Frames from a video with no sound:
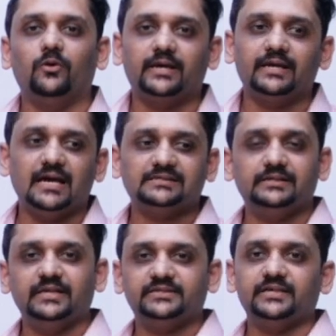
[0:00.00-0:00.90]
working as a
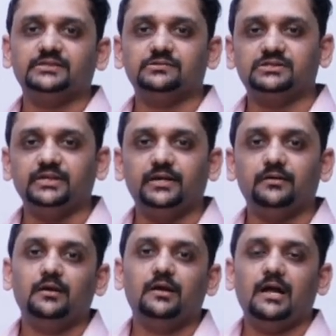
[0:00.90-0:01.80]
teaching associate
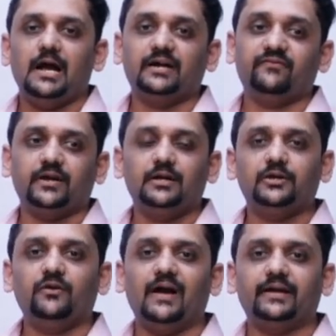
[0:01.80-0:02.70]
at Faculty
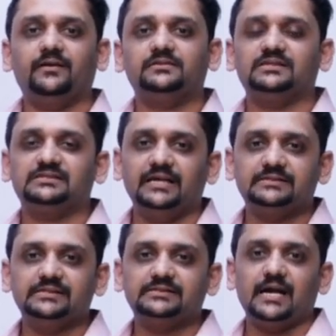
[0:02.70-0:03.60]
of Agriculture
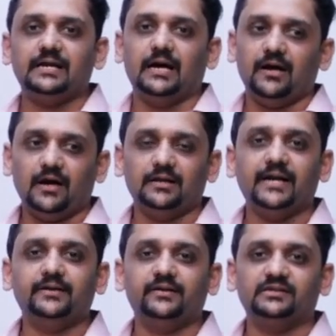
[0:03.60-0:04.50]
Sciences and
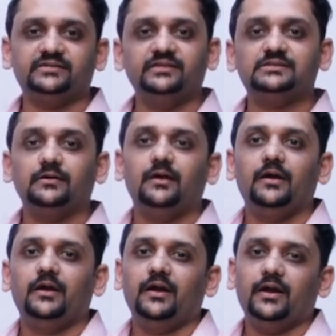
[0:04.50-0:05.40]
Allied Industries
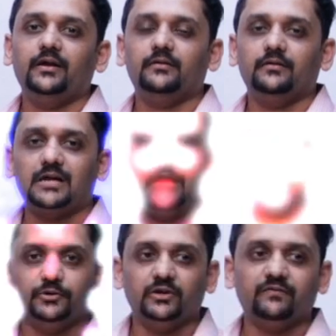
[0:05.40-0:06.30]
in Rama
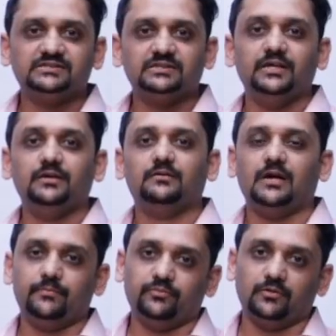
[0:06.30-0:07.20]
University,
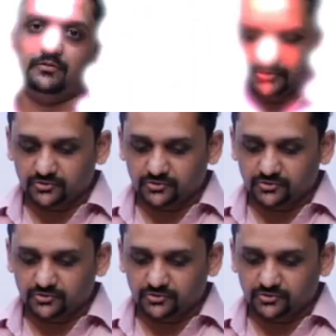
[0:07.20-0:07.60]
Kanpur. So